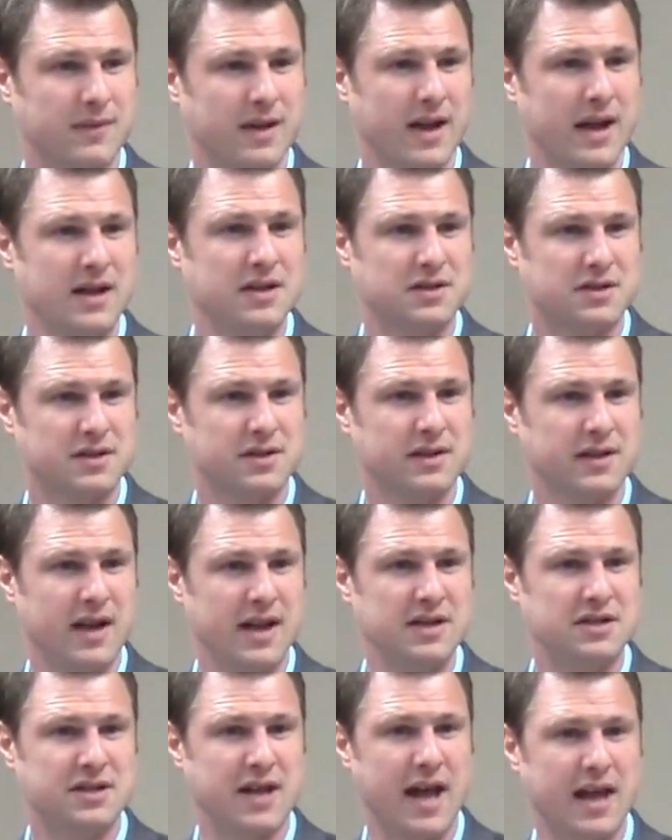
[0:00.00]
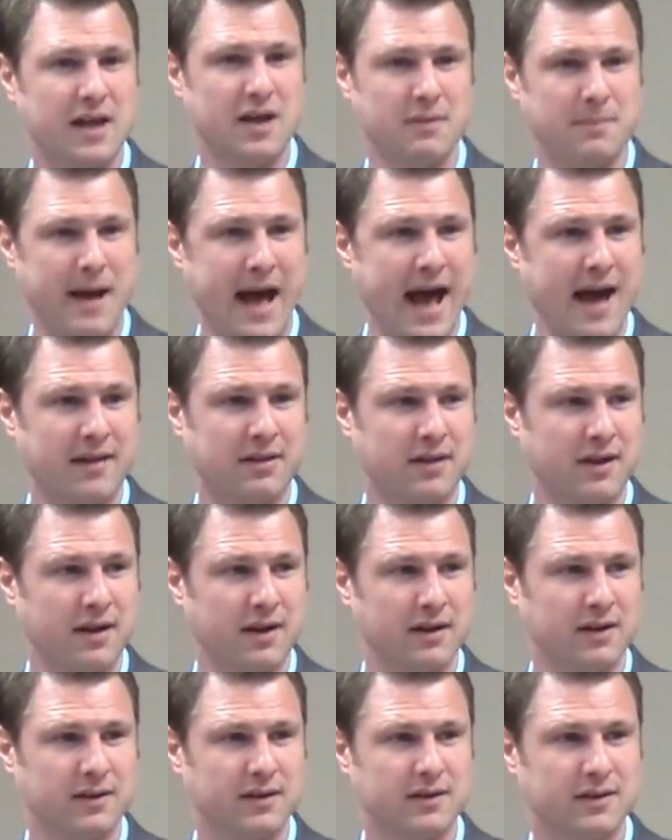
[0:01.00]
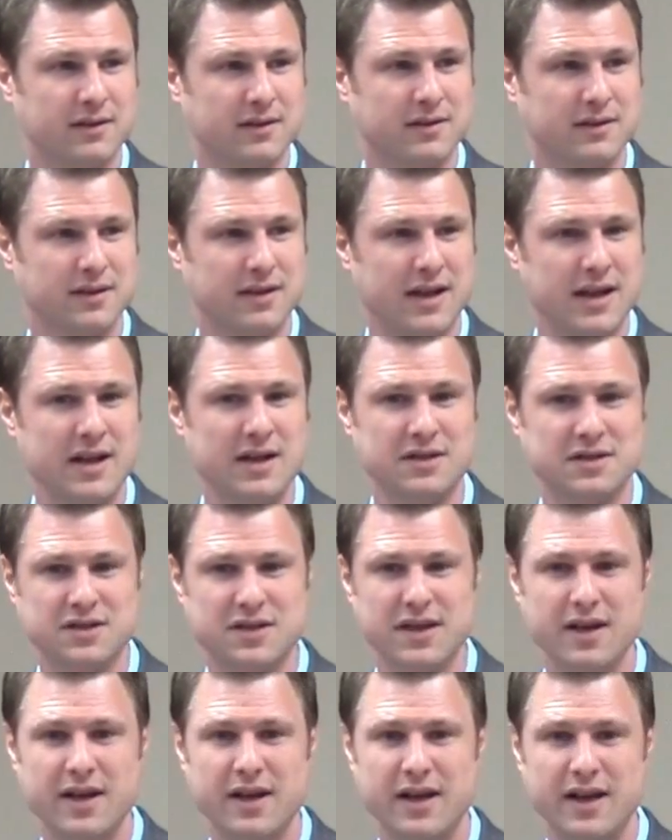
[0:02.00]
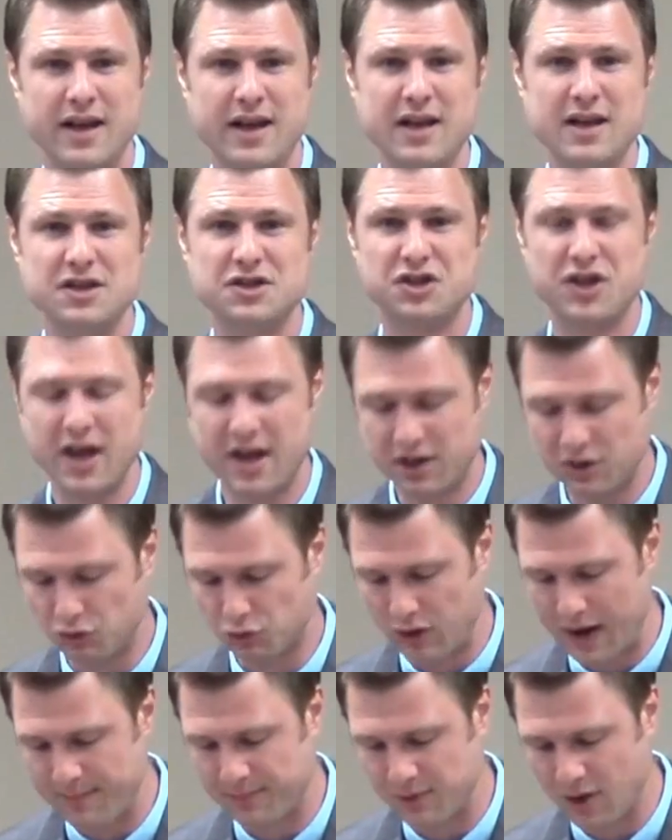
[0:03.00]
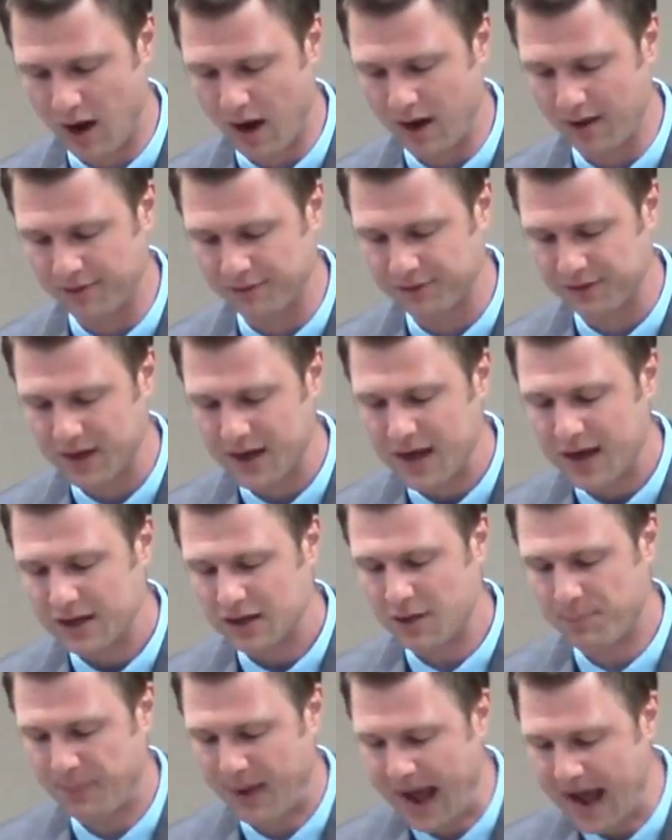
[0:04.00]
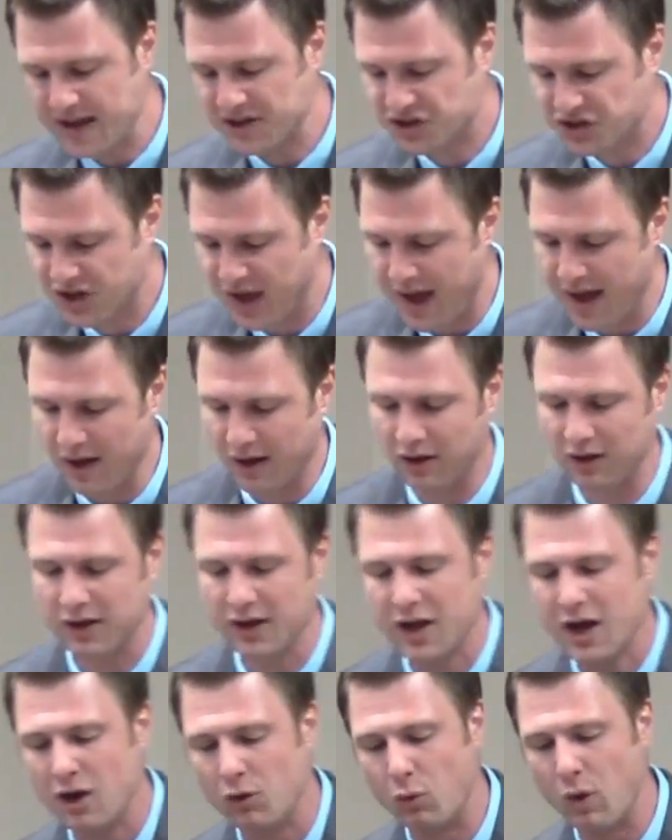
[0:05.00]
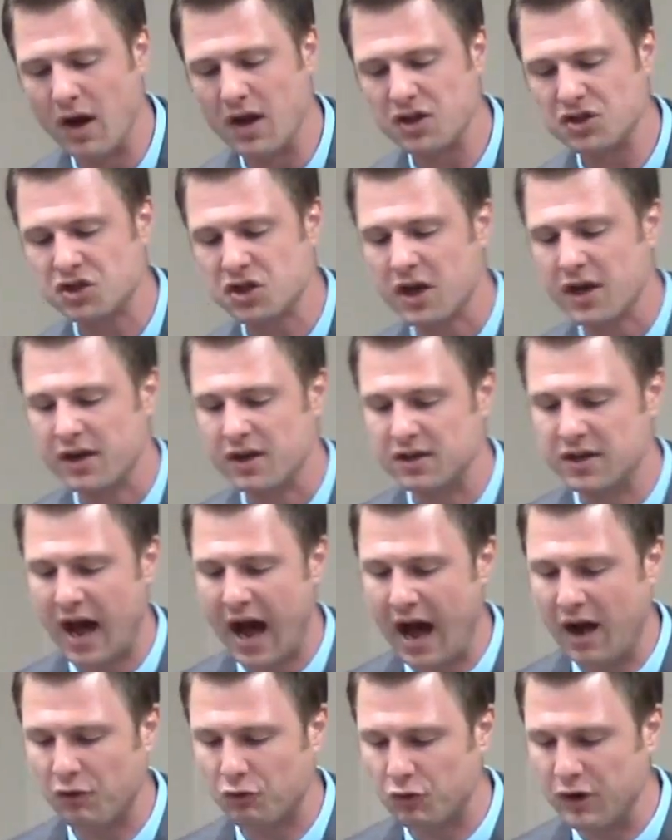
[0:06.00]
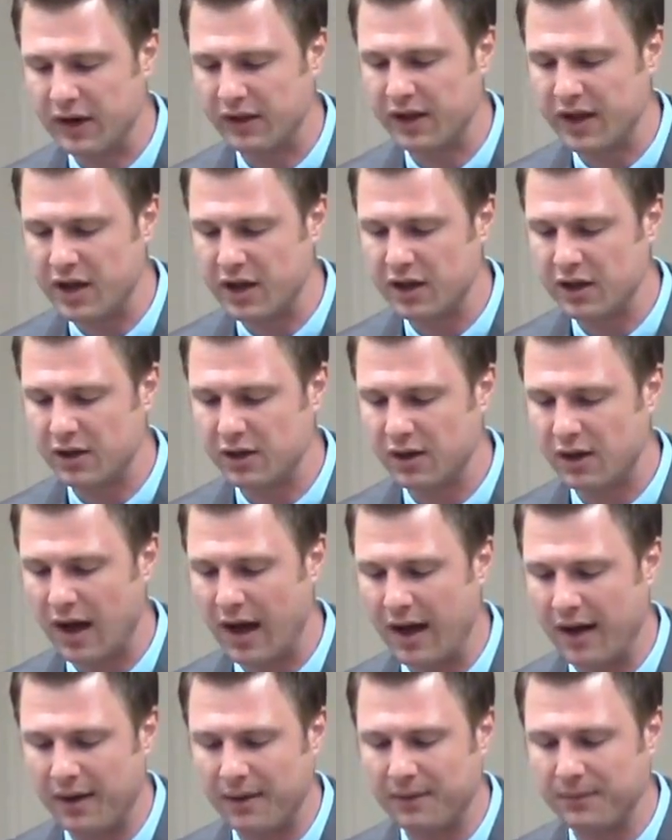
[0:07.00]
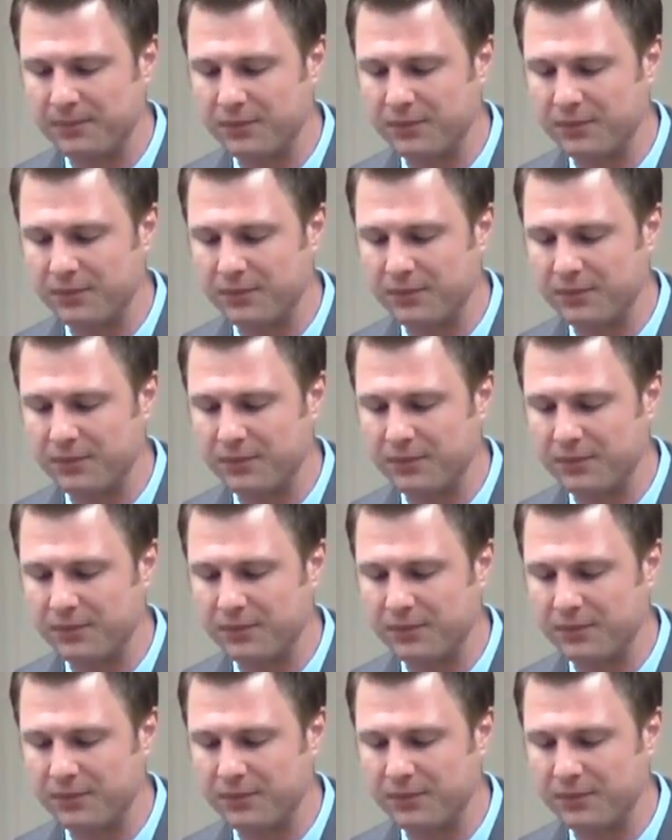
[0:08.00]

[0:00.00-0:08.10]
He's, he's taking a bath here. He is, he is getting ripped off. The pay scale was not really uh,